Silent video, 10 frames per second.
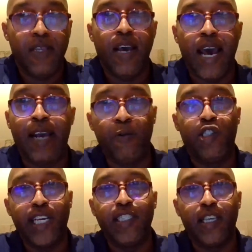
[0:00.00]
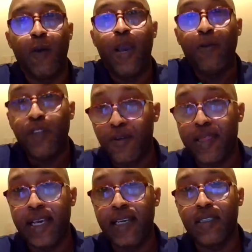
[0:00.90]
Are we changing the way we do
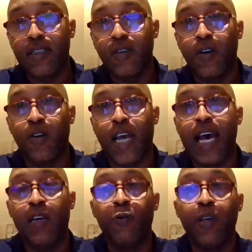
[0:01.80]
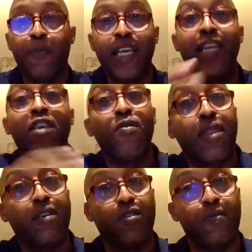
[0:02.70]
things, or are we bringing new
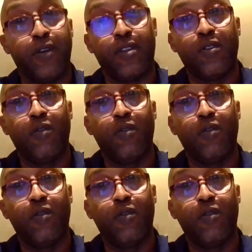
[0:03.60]
things on board?